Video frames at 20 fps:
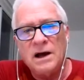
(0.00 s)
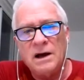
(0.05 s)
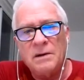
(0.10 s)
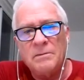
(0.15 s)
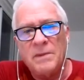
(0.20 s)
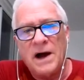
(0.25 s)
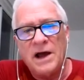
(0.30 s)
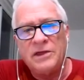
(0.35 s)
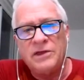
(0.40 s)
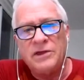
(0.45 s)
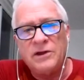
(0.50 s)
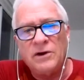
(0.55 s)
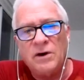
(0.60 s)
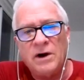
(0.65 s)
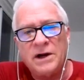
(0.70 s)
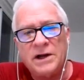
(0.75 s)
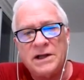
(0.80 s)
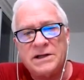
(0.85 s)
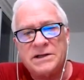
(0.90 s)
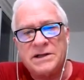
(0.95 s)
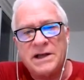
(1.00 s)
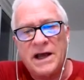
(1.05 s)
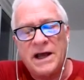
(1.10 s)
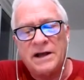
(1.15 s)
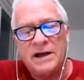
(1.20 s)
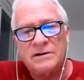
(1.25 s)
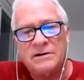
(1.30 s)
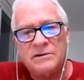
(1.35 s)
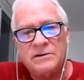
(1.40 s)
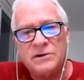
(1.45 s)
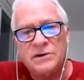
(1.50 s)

my thought is that